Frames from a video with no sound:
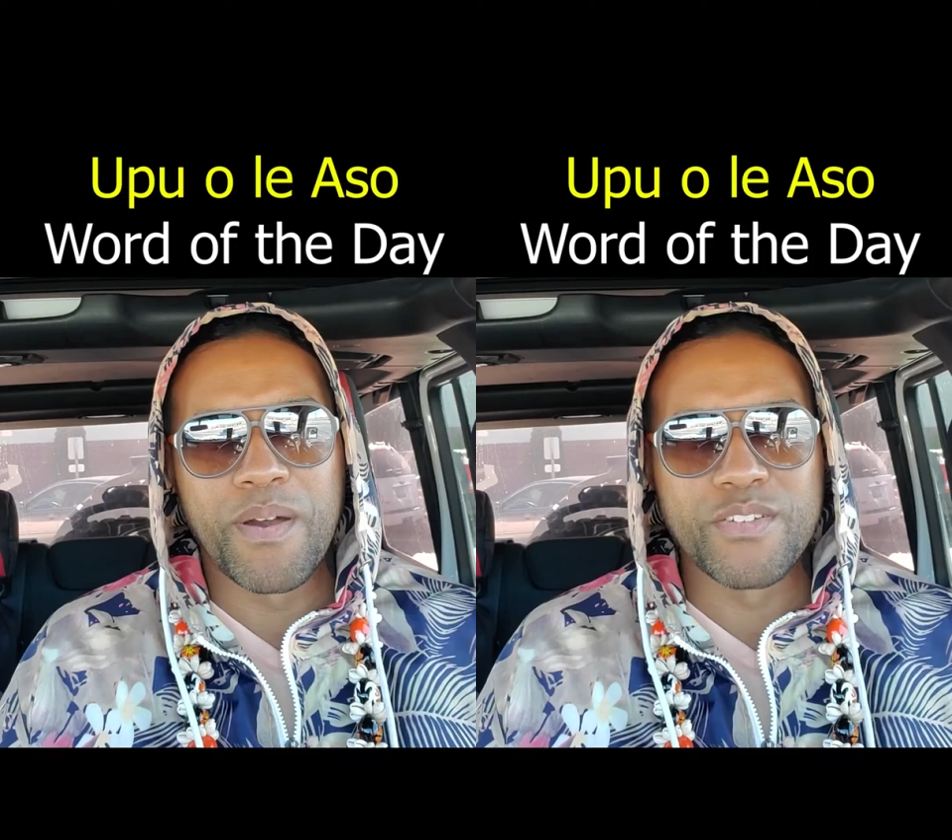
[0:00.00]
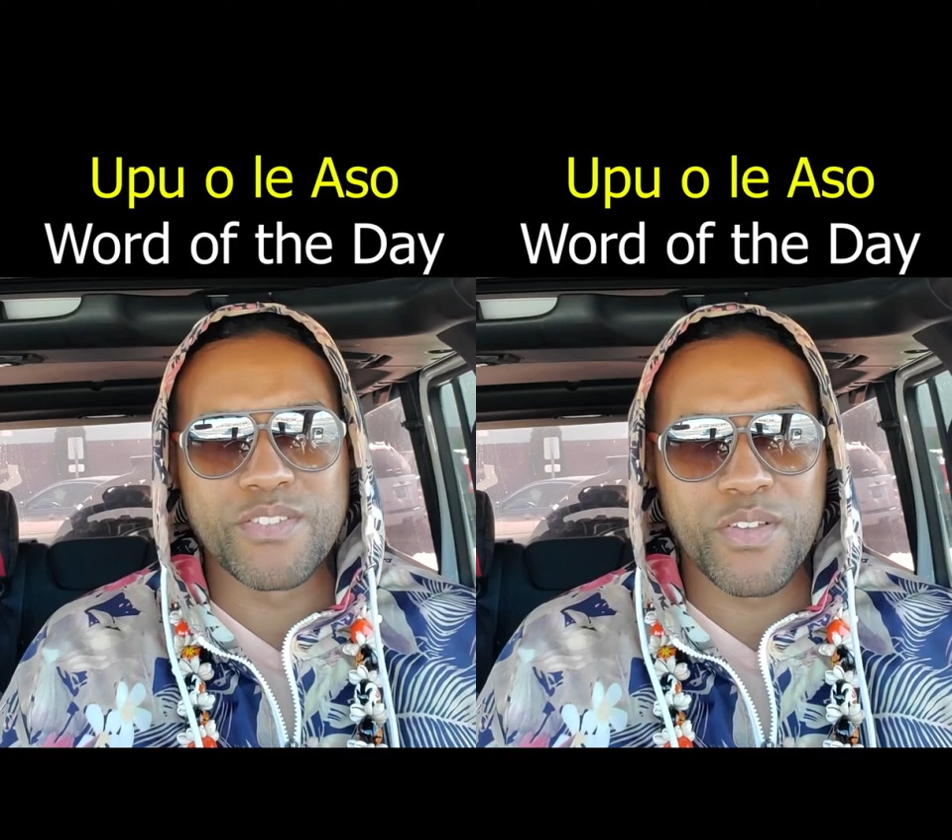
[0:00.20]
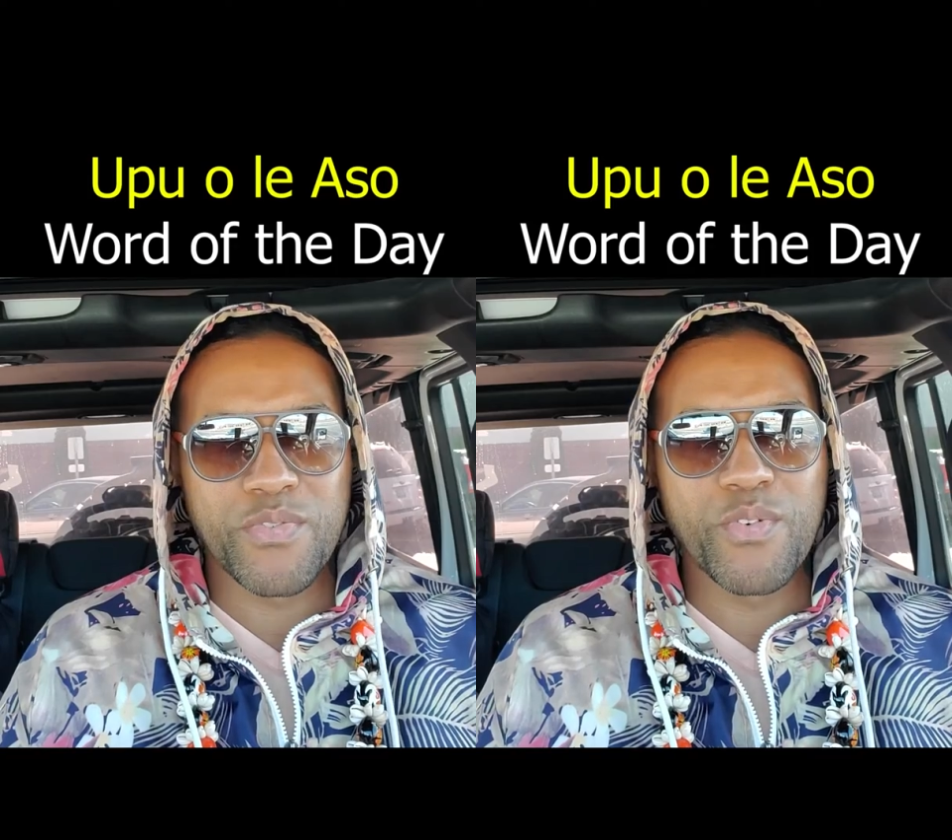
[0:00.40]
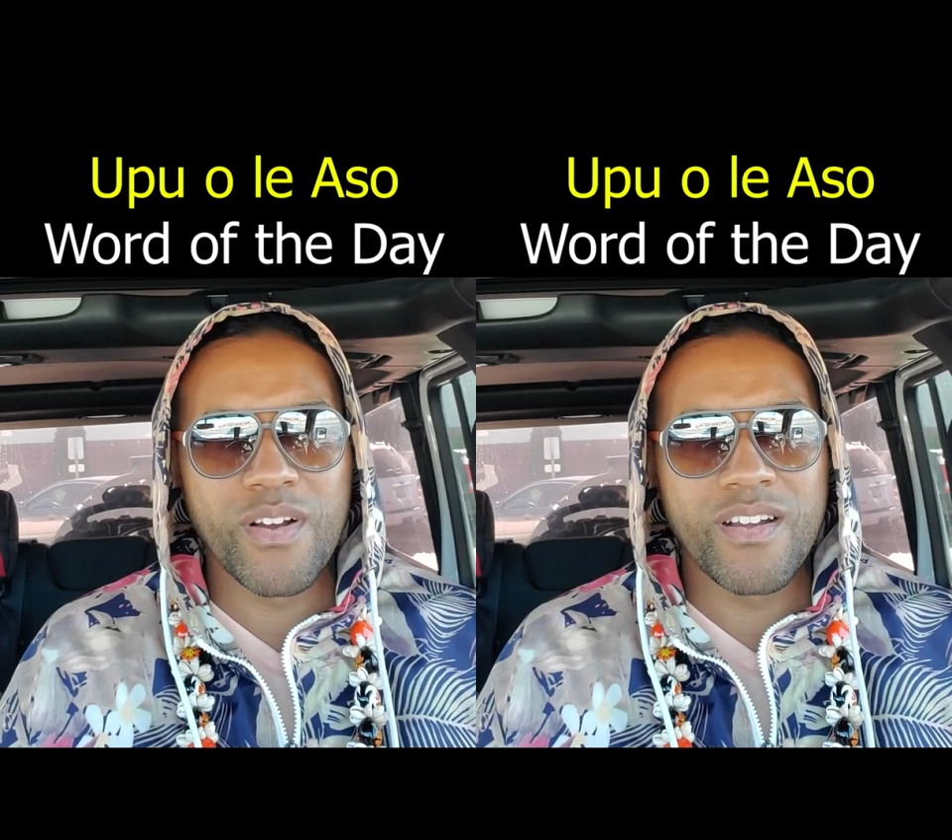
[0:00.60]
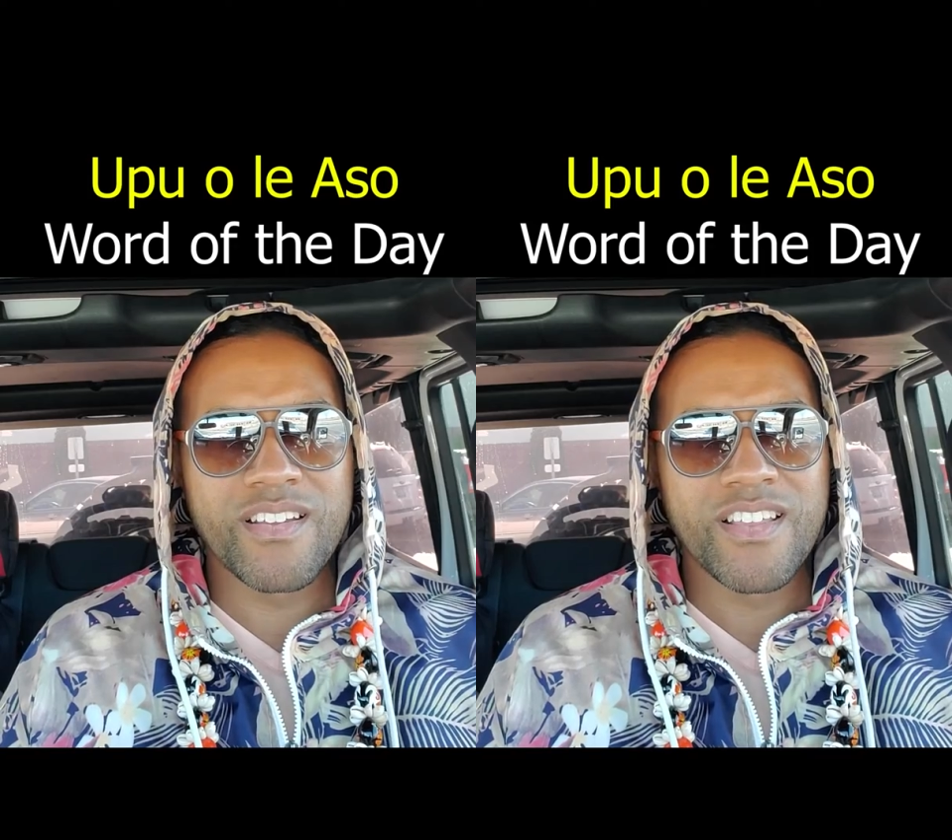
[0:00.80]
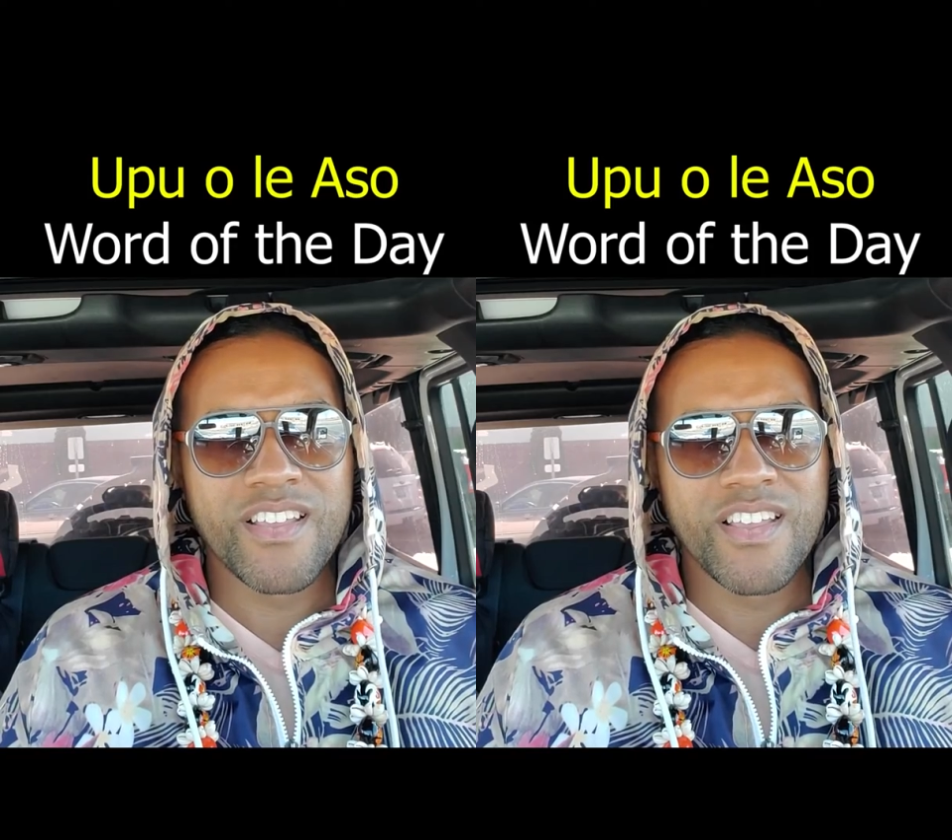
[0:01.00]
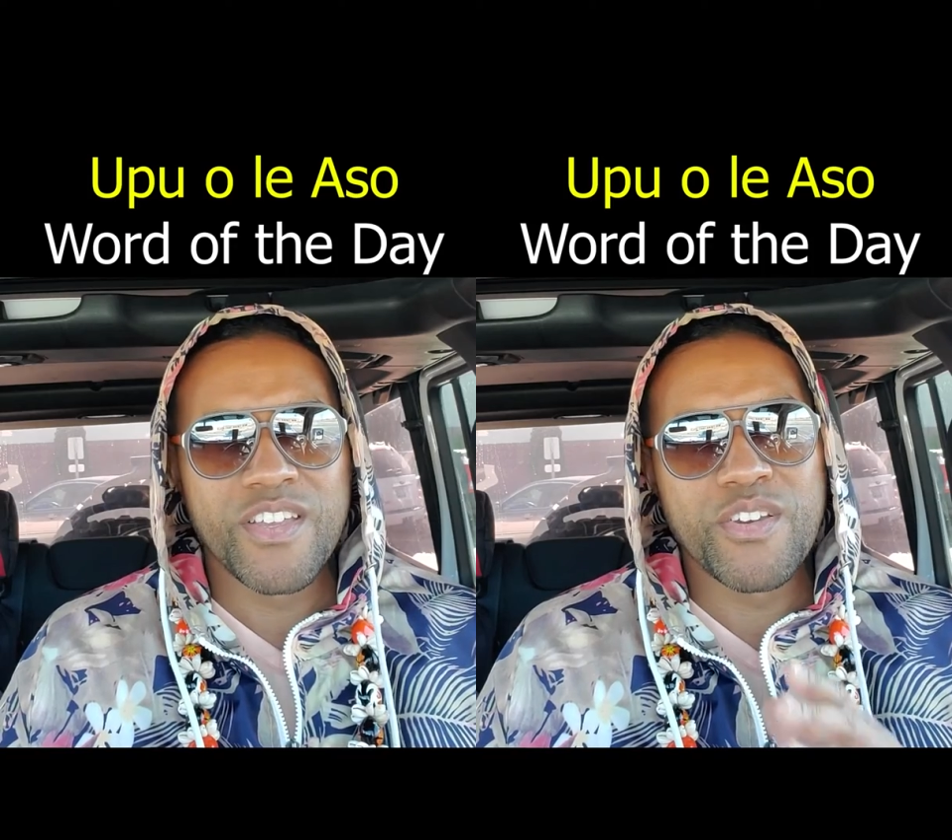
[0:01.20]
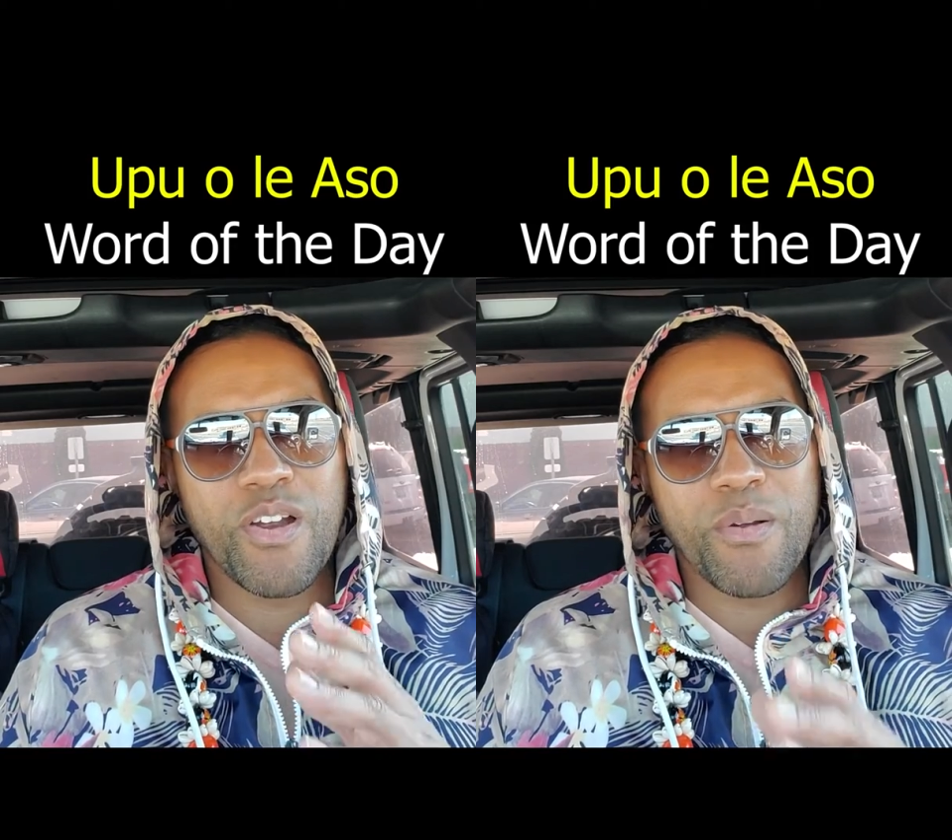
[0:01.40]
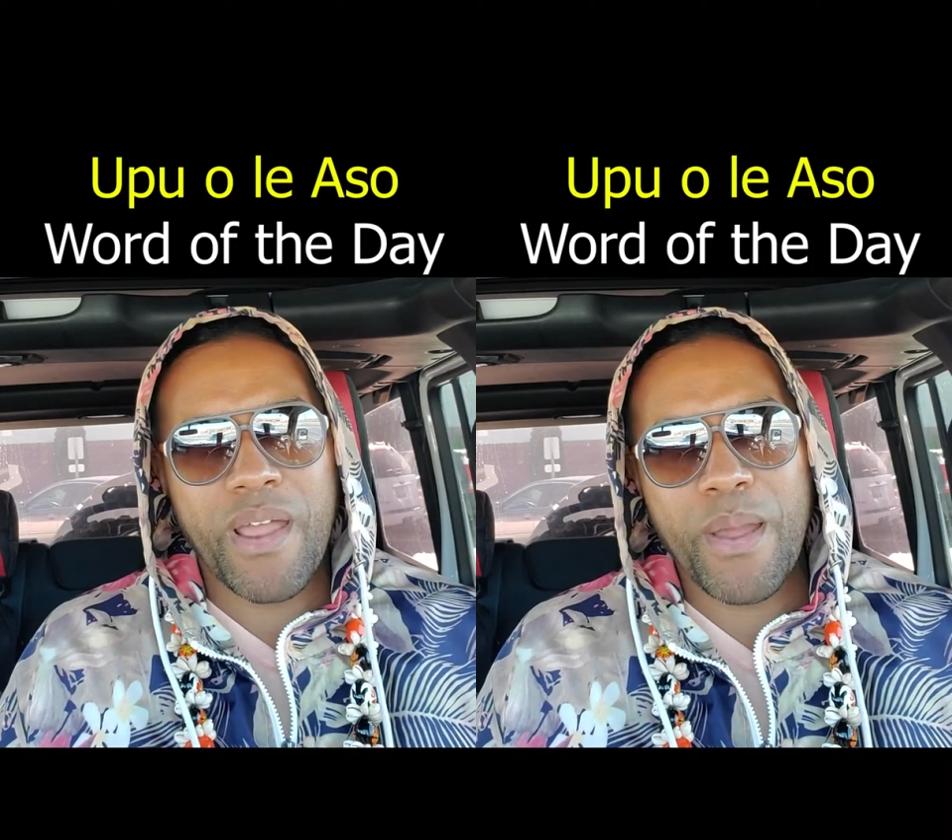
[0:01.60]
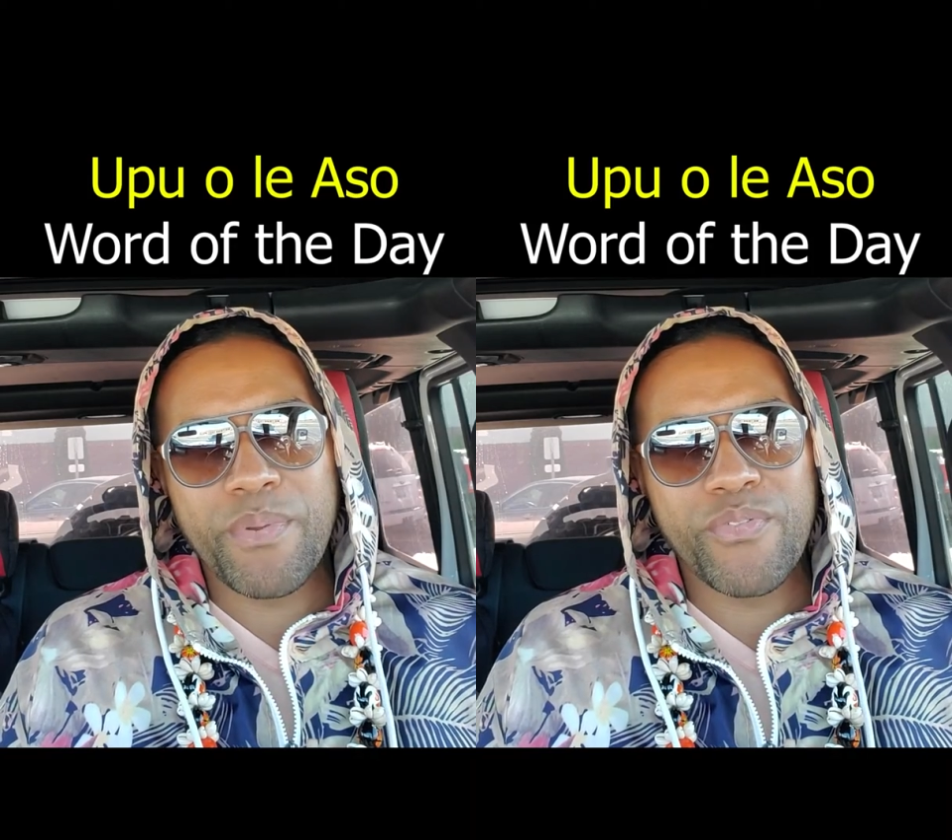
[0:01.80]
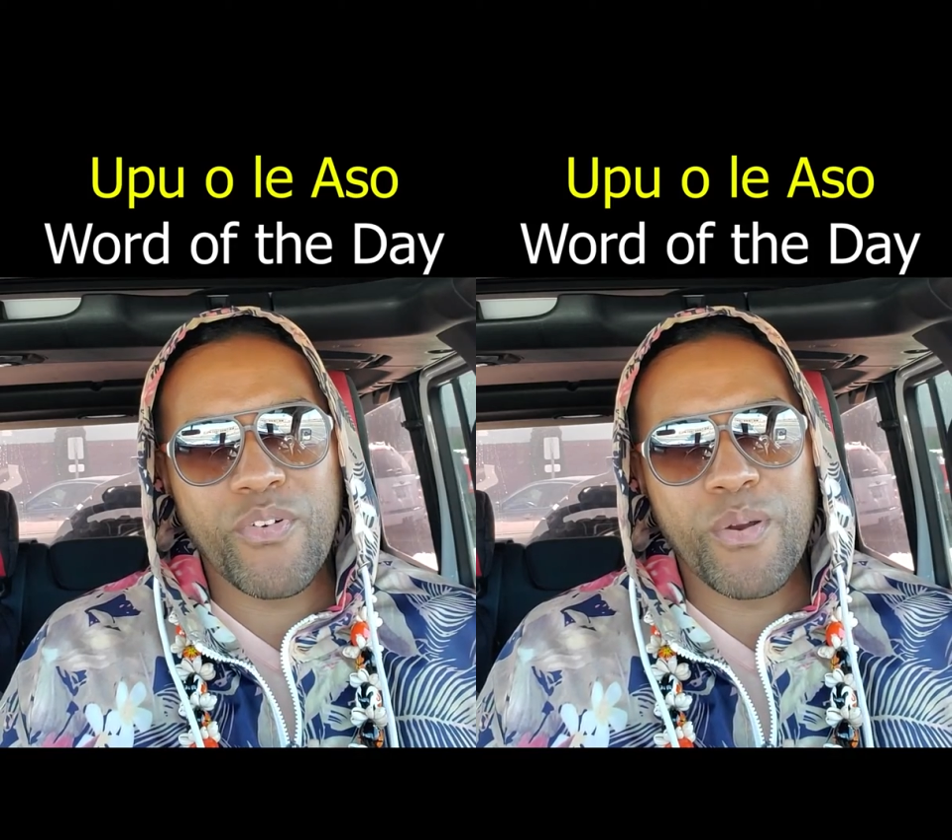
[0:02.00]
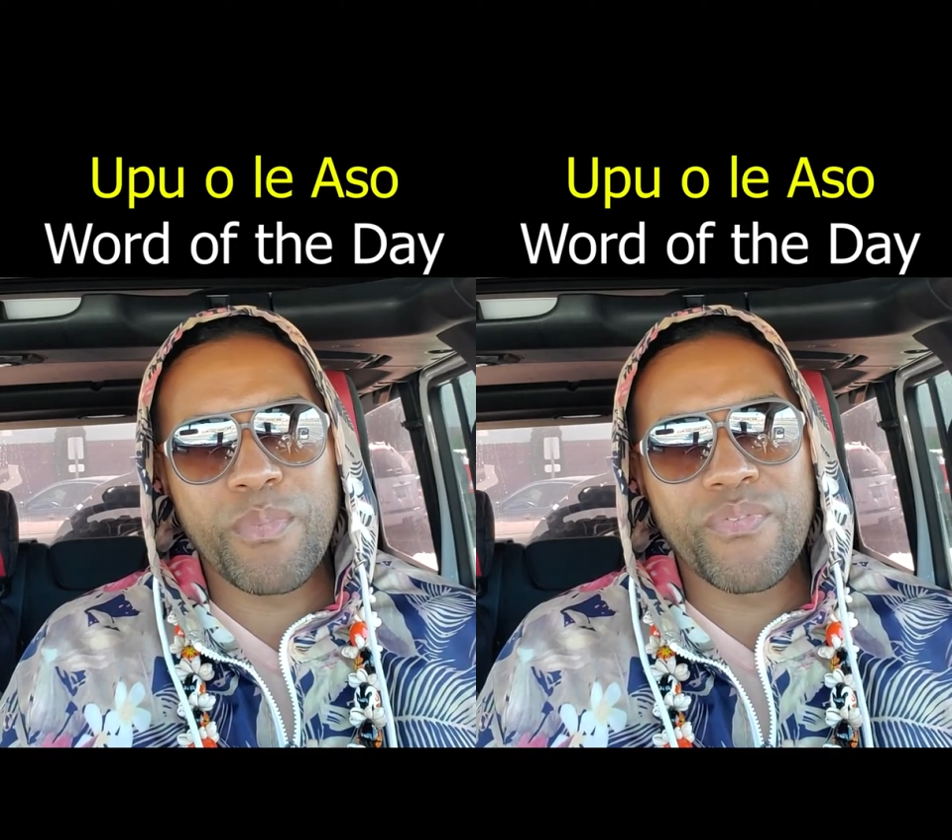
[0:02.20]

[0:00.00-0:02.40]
Mano You know I'm happy for it,